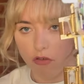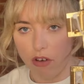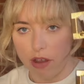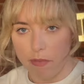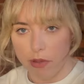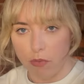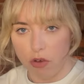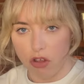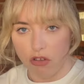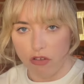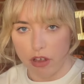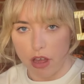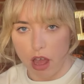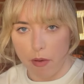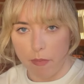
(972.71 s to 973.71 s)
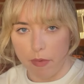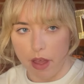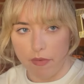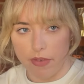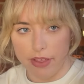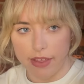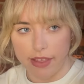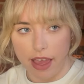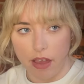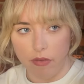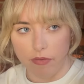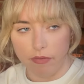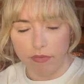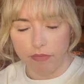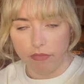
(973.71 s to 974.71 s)
grips, which have come of a set of,
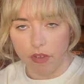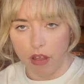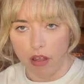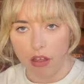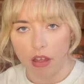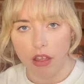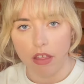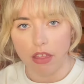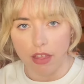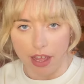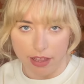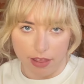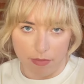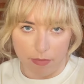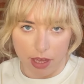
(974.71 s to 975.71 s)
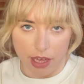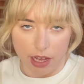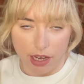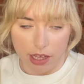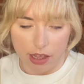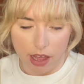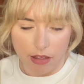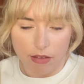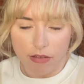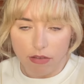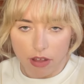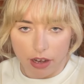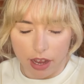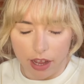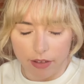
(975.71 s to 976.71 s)
that didn't make any sense,
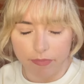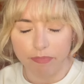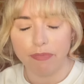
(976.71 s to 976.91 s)
did it?